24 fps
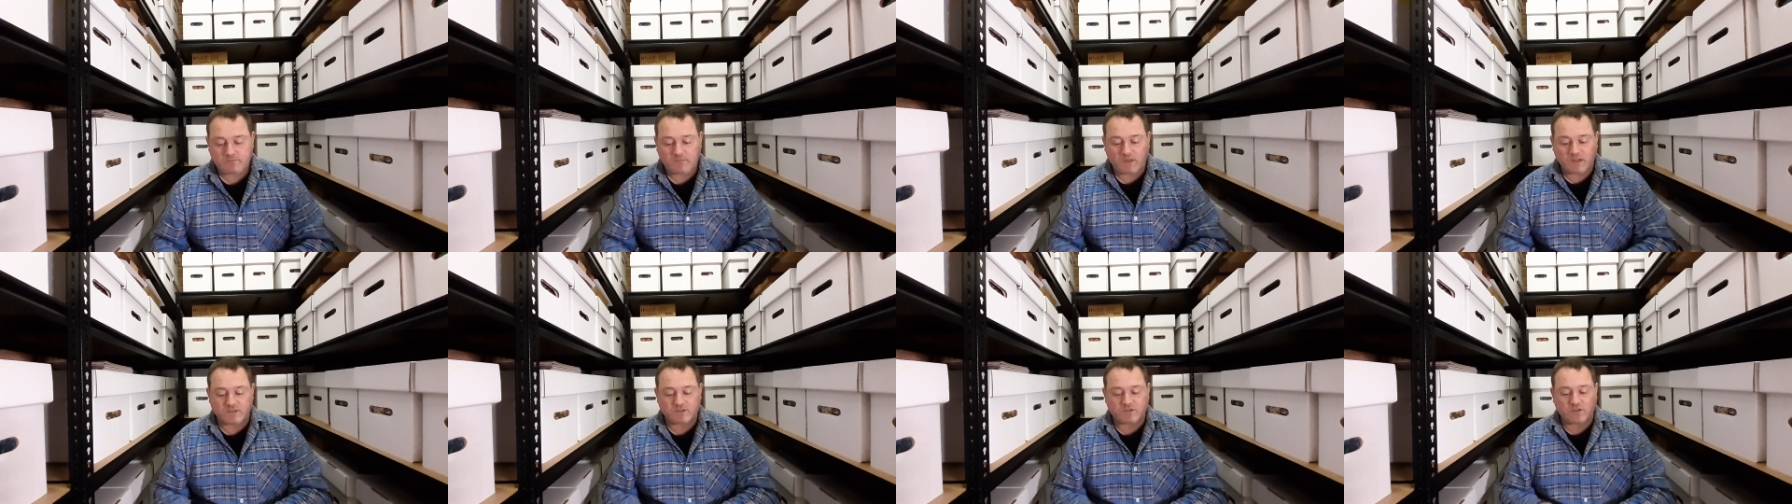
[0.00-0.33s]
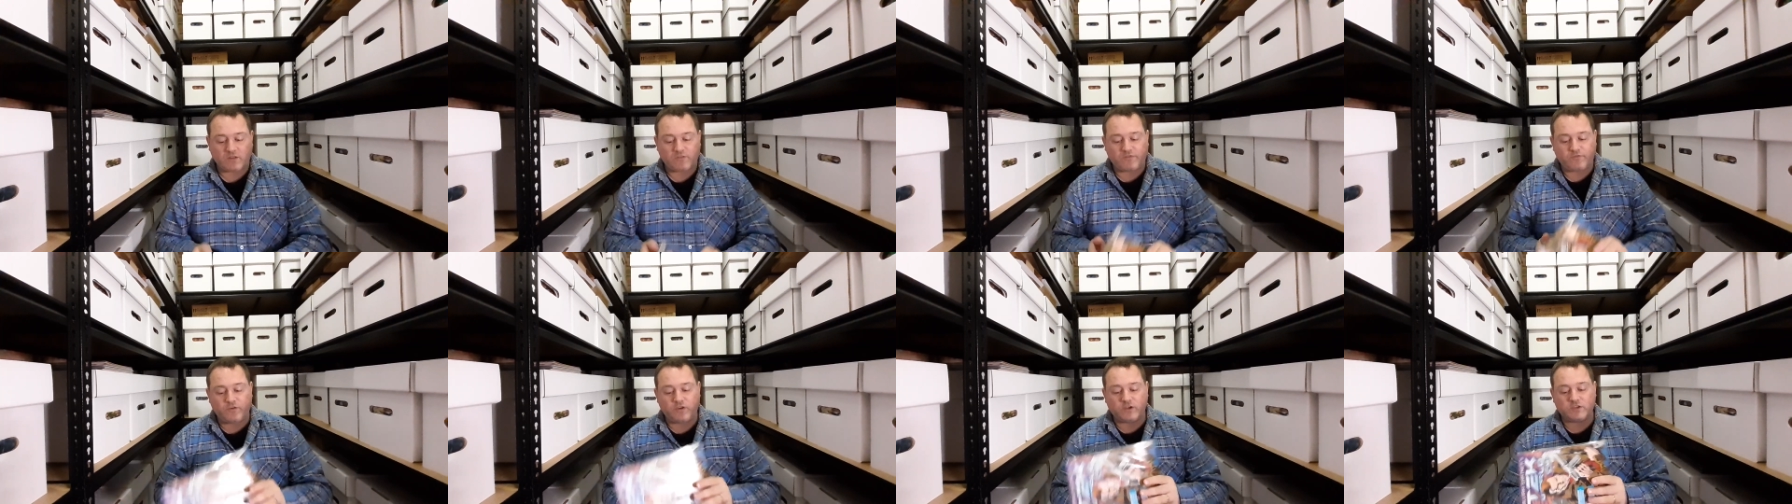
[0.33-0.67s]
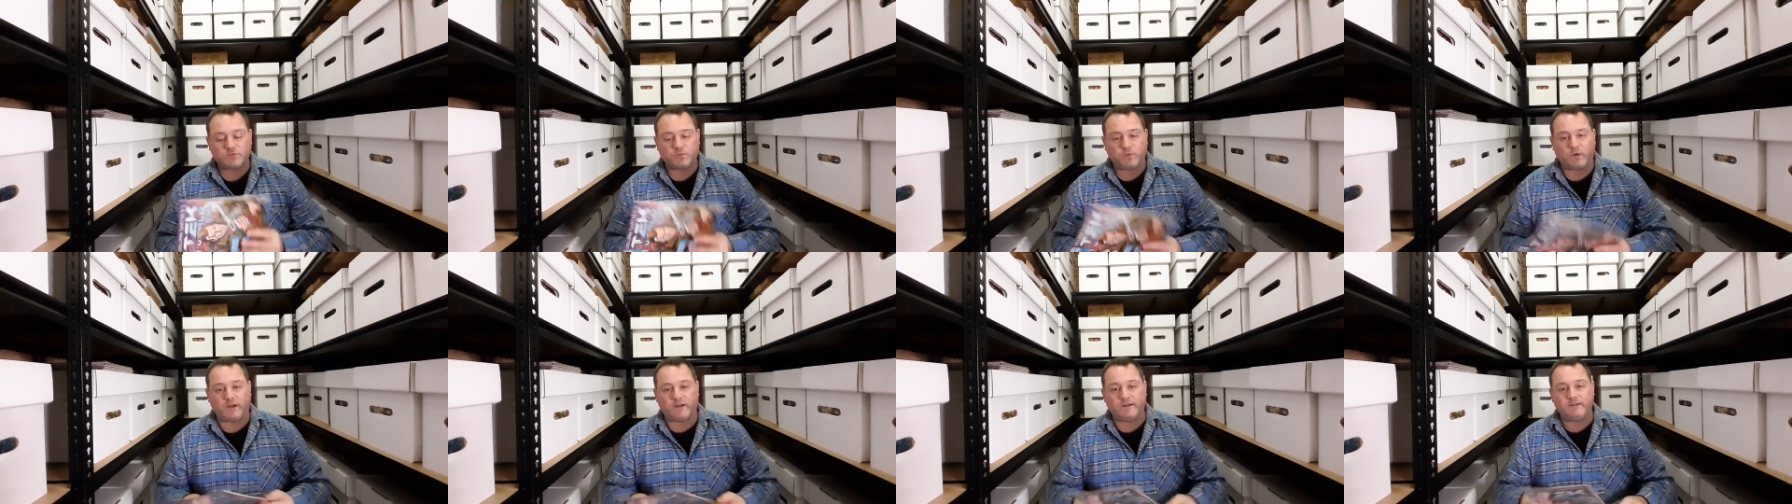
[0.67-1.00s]
So the
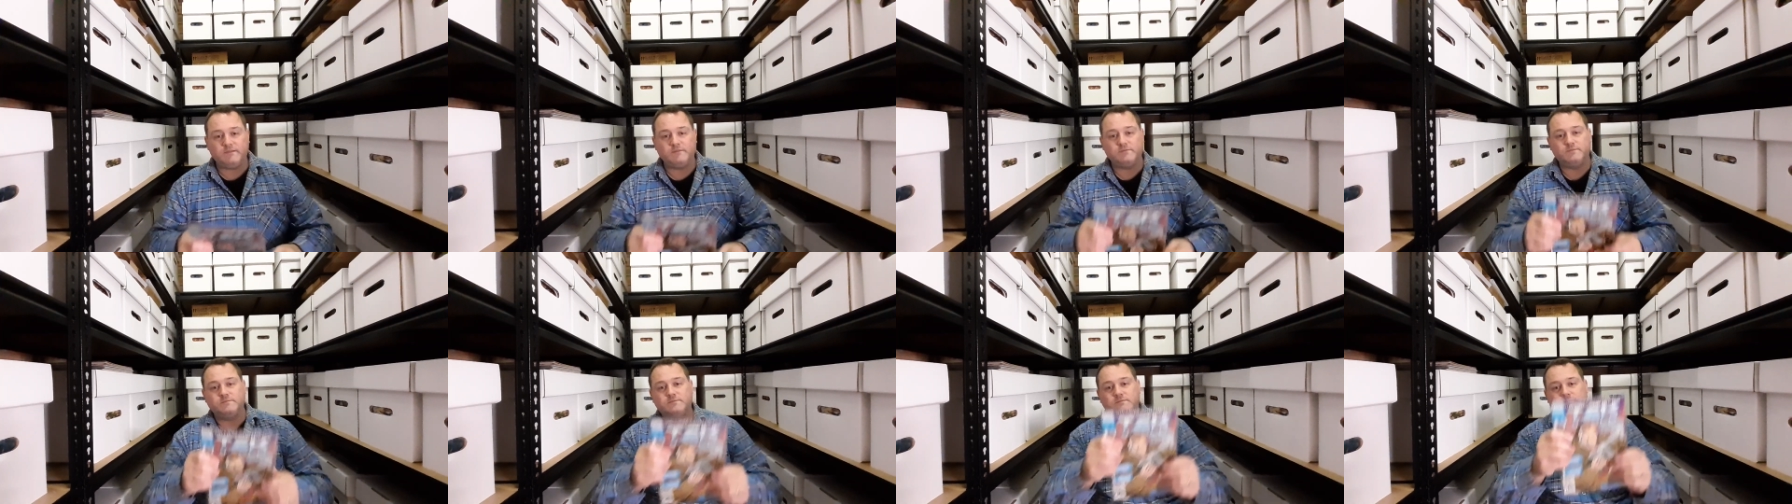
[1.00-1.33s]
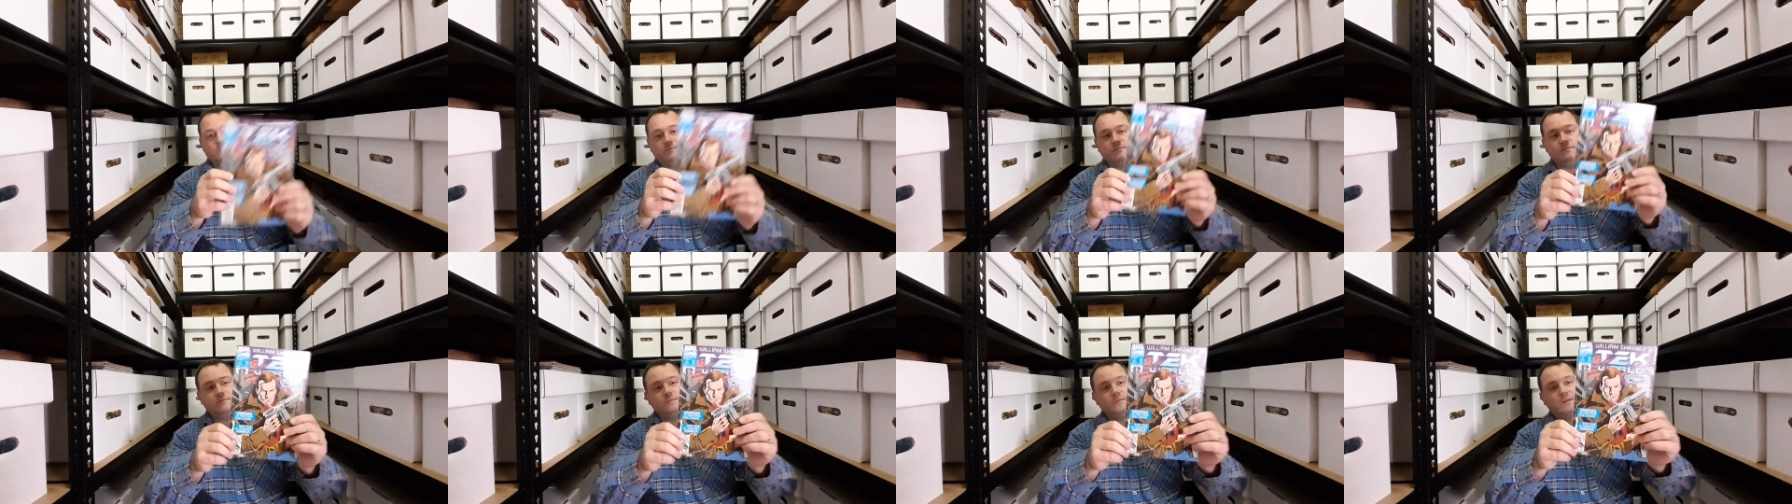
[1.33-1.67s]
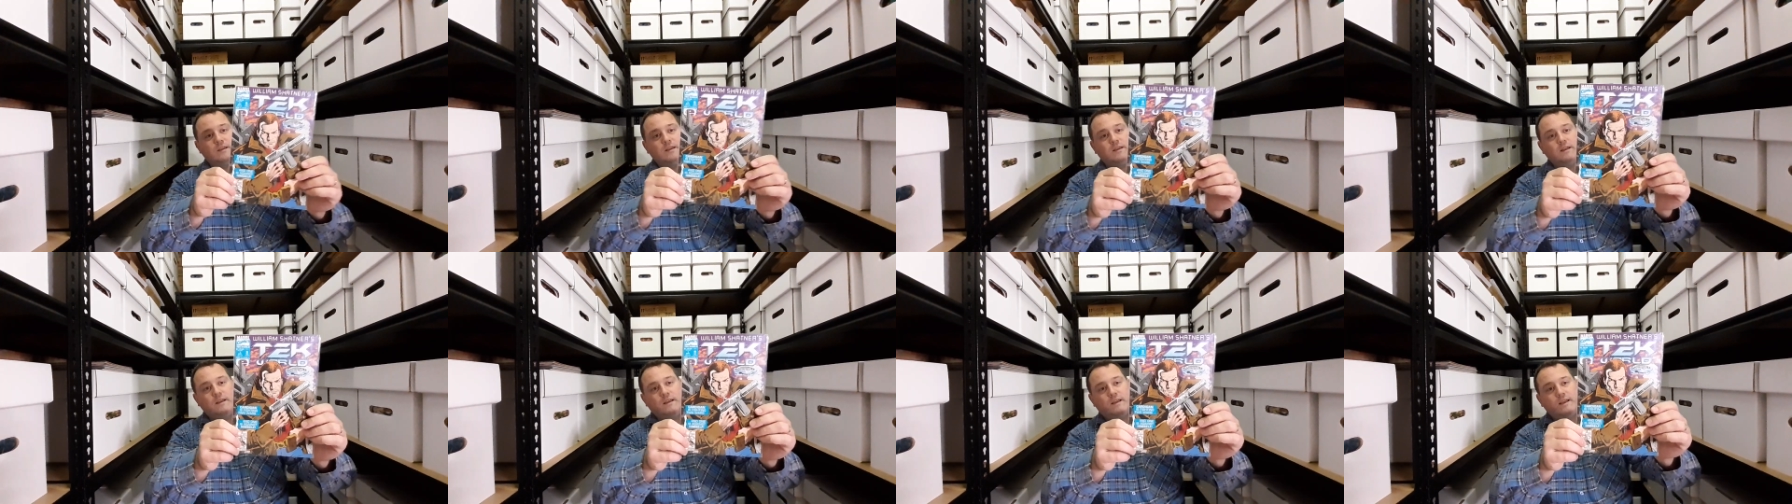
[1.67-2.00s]
first one
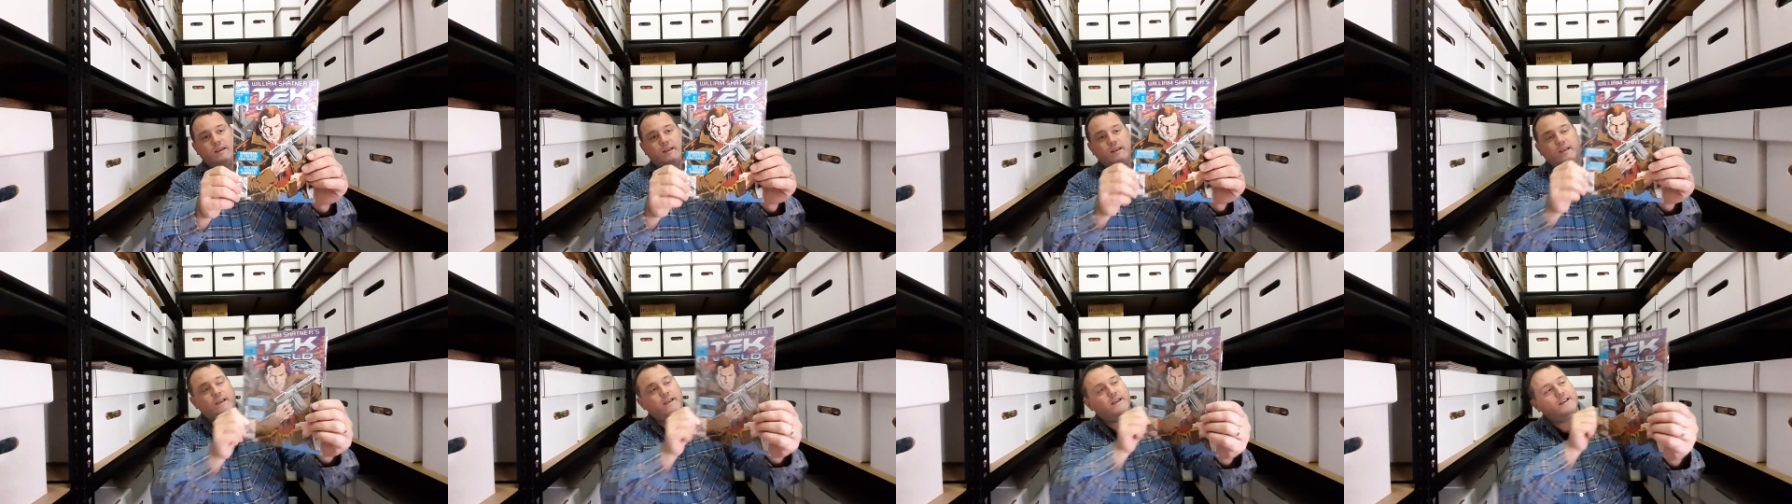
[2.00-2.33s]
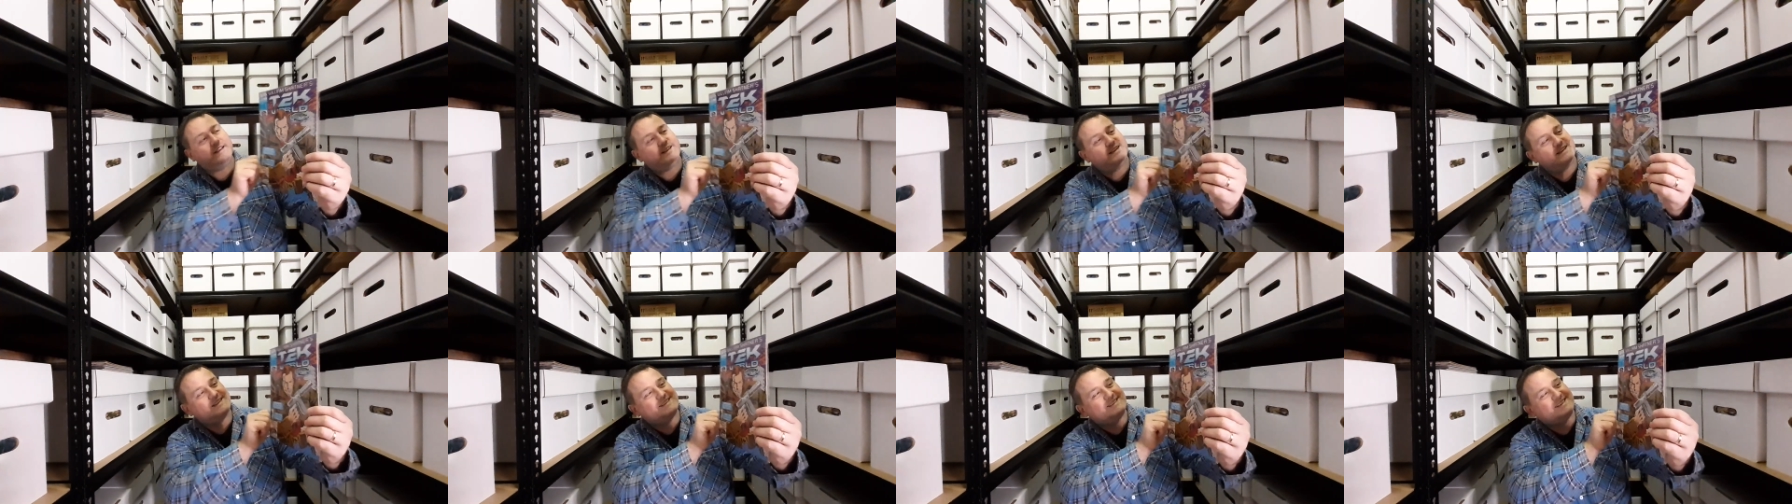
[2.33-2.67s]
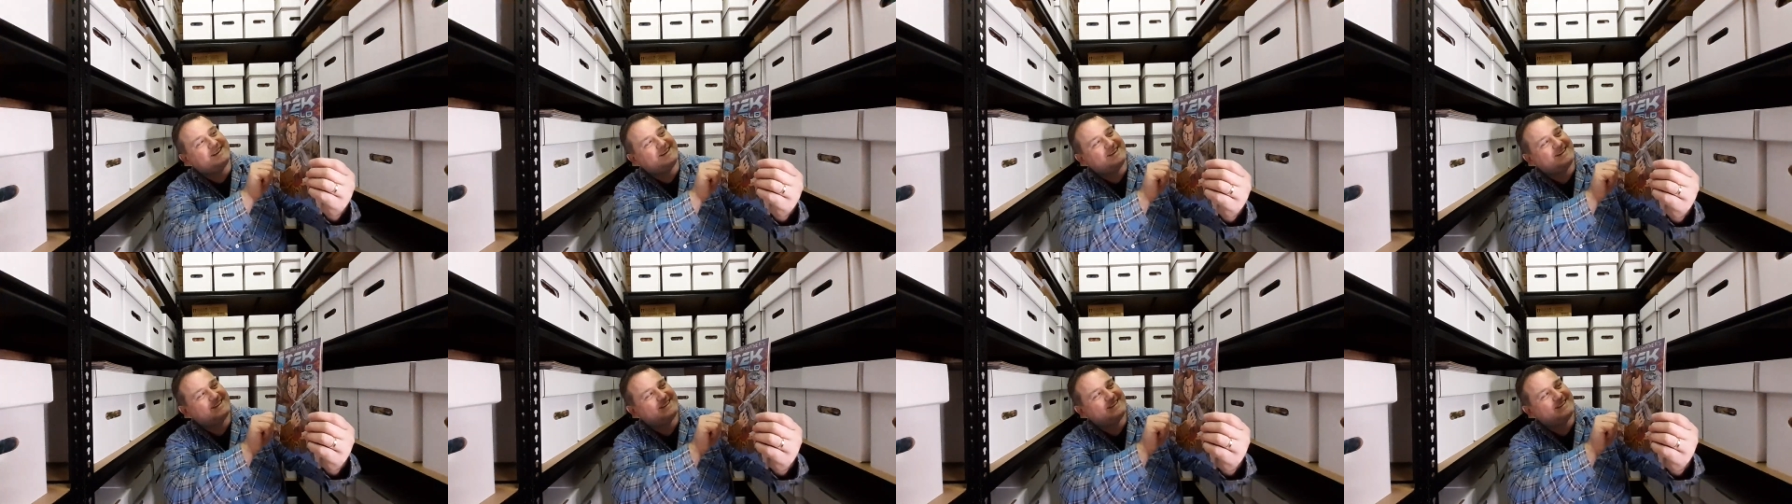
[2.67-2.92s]
is